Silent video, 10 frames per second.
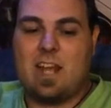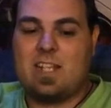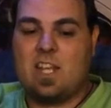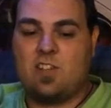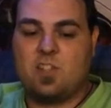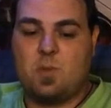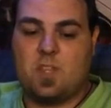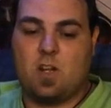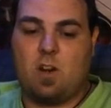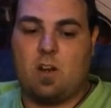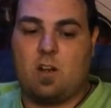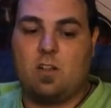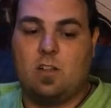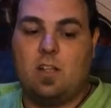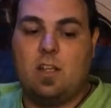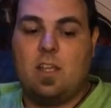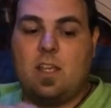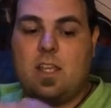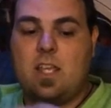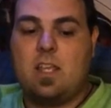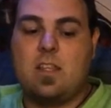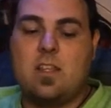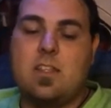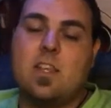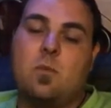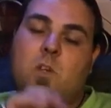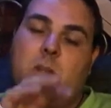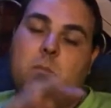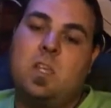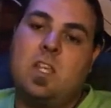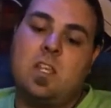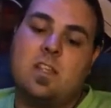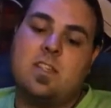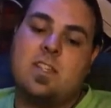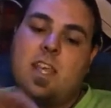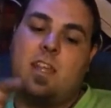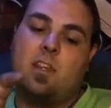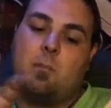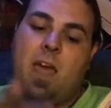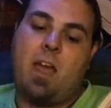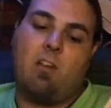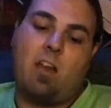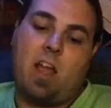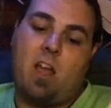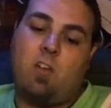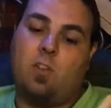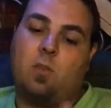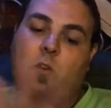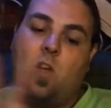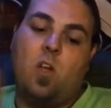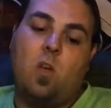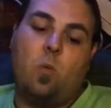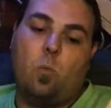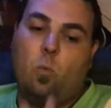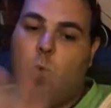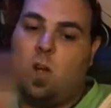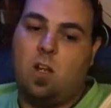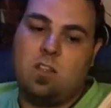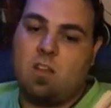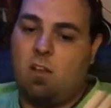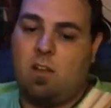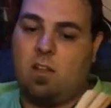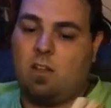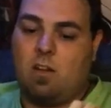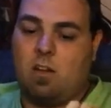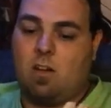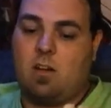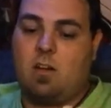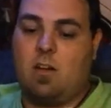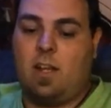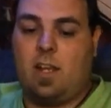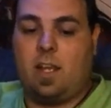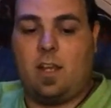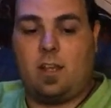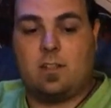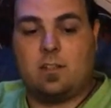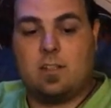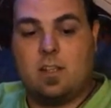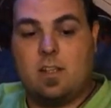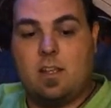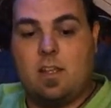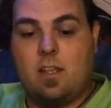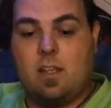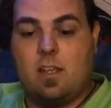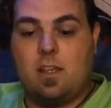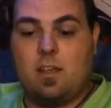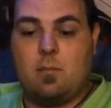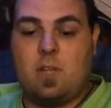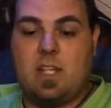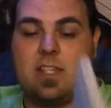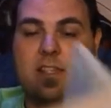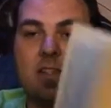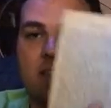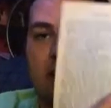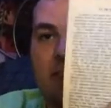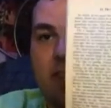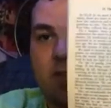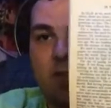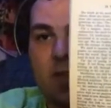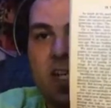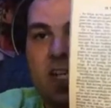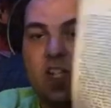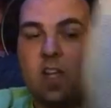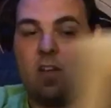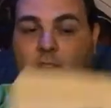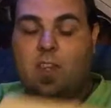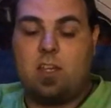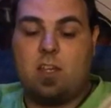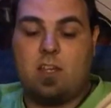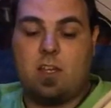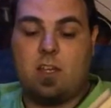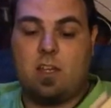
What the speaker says: kind of tells you what the card is and what it means and the background and what is all in the card, and but it's like that for each of the